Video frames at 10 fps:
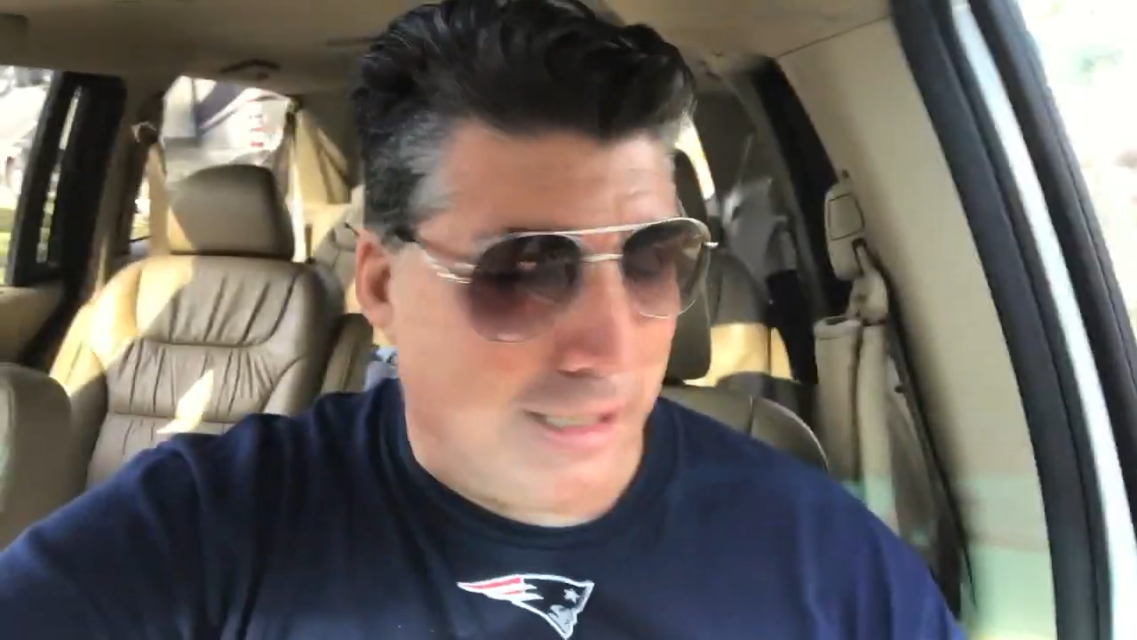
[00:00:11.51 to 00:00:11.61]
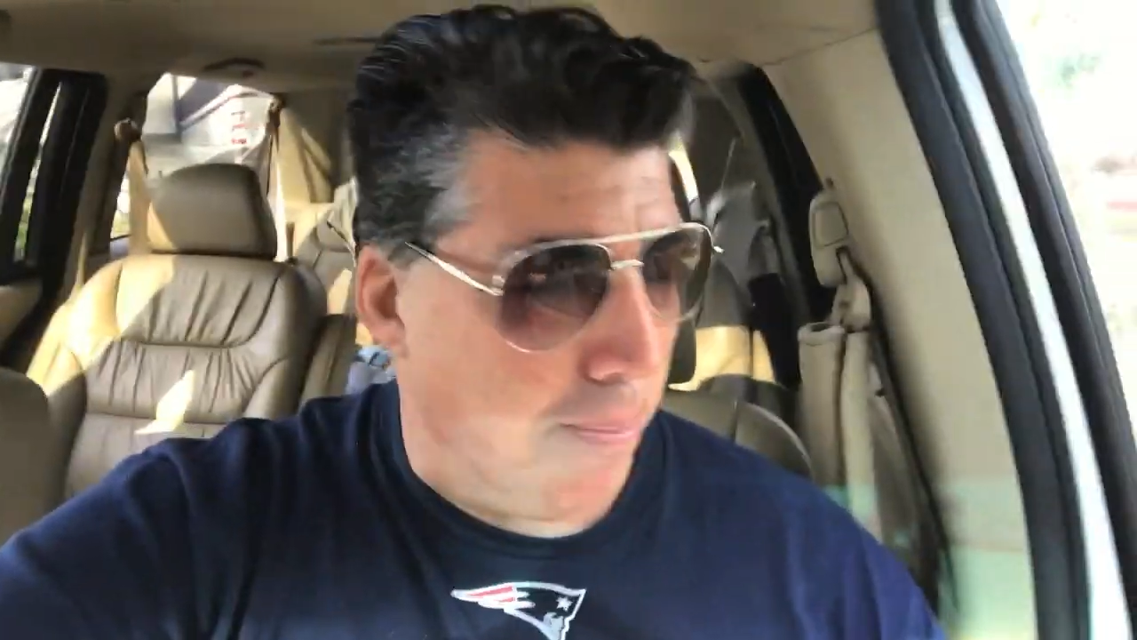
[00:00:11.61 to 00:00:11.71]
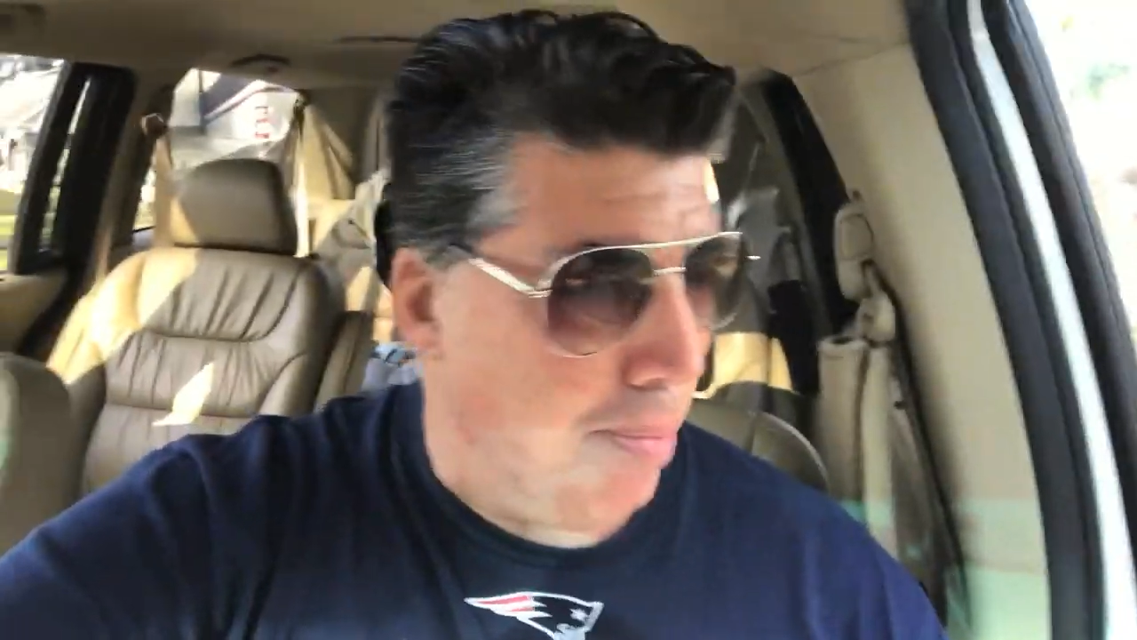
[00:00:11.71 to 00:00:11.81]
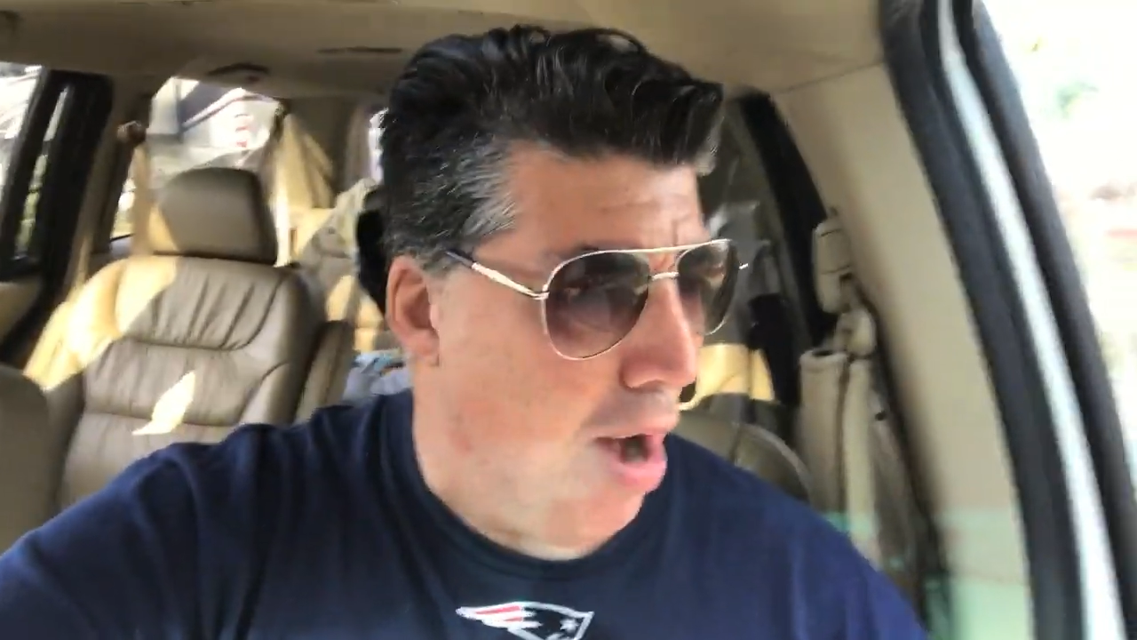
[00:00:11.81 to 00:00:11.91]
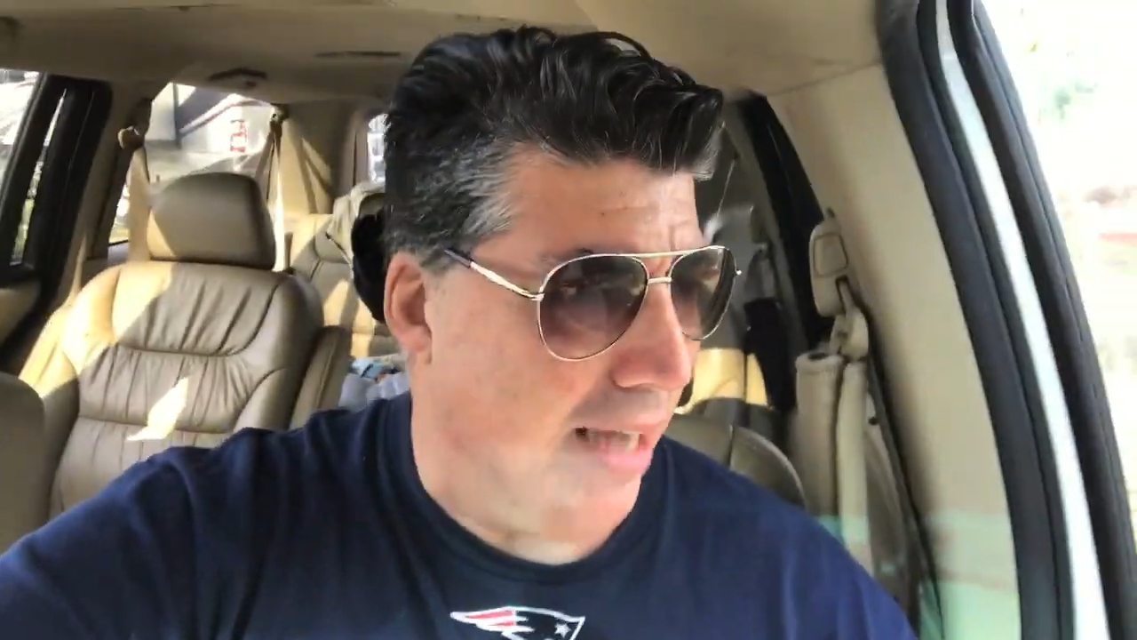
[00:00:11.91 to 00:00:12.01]
into
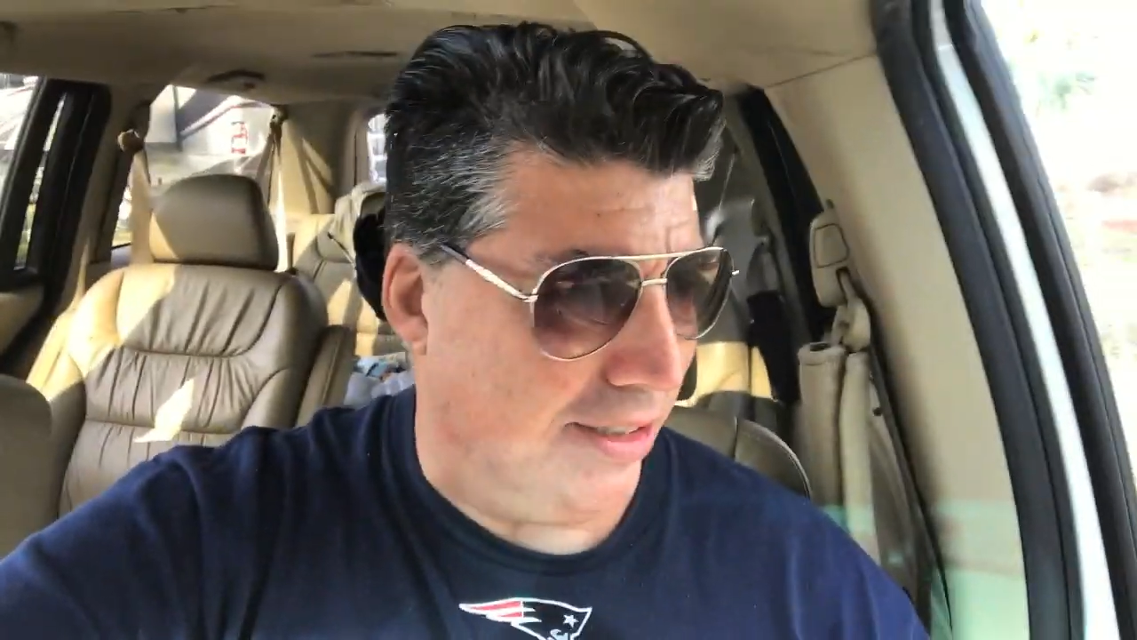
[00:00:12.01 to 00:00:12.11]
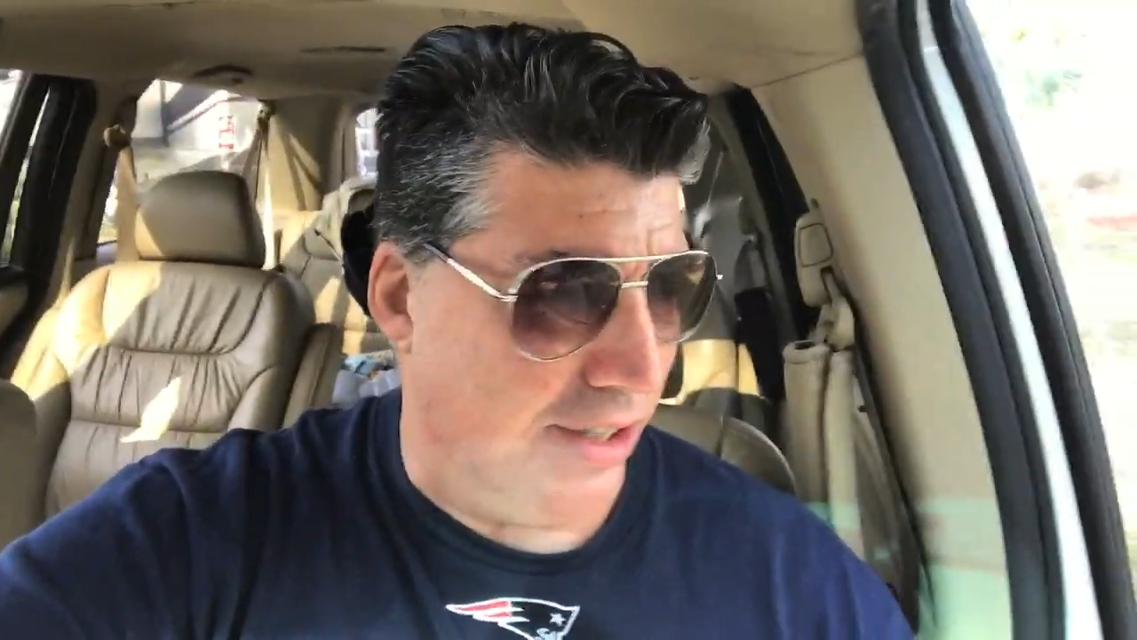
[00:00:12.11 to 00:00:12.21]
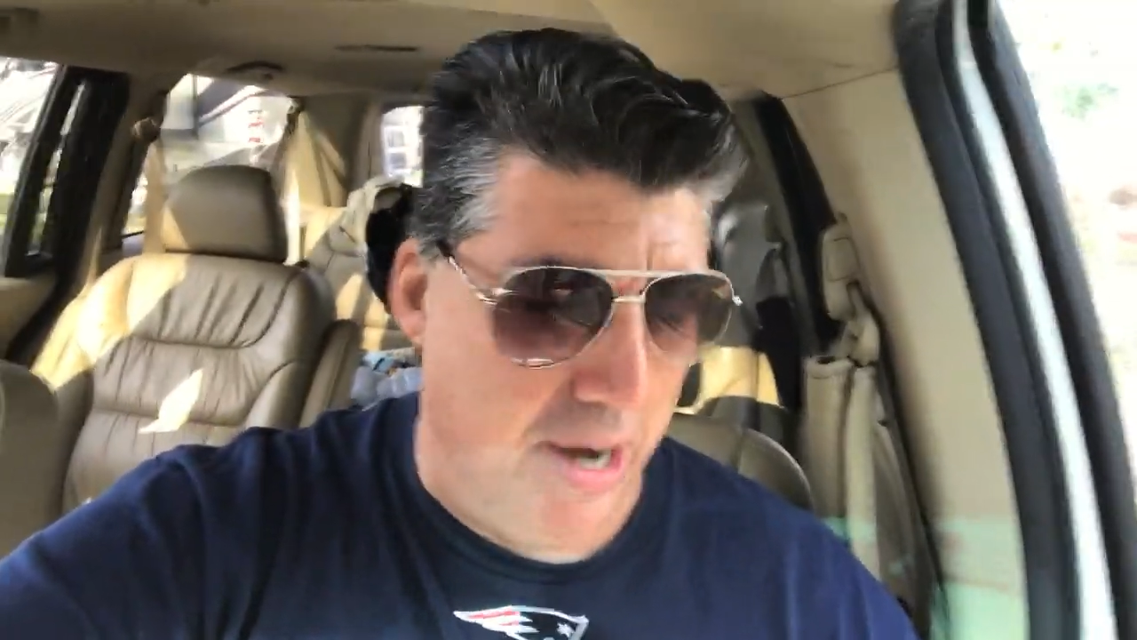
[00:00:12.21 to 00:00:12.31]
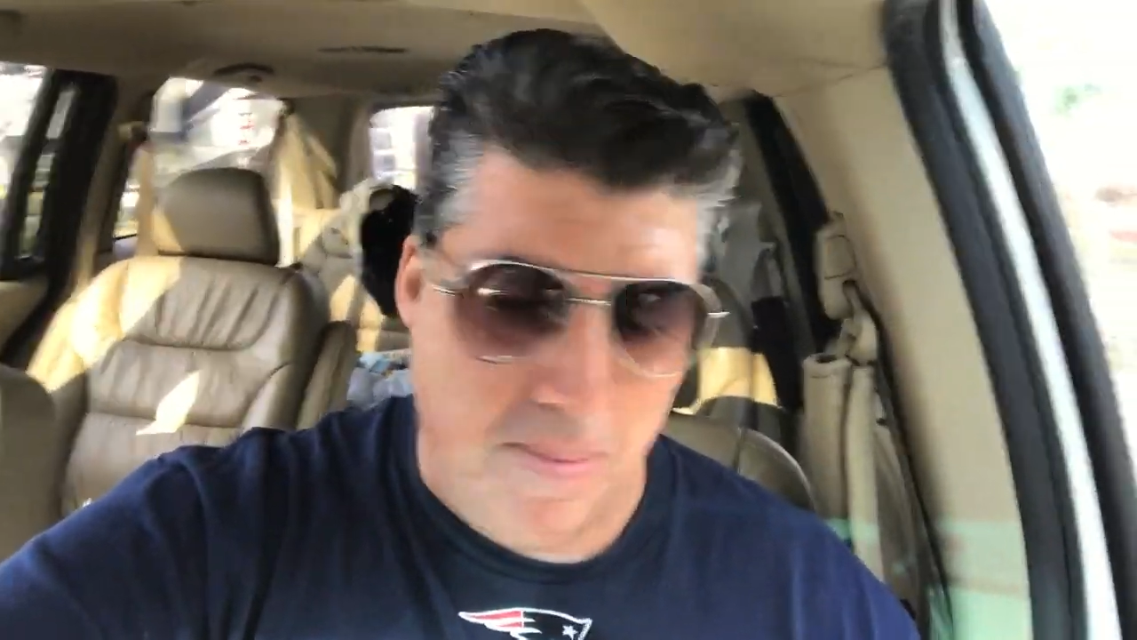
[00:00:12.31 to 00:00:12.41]
Boston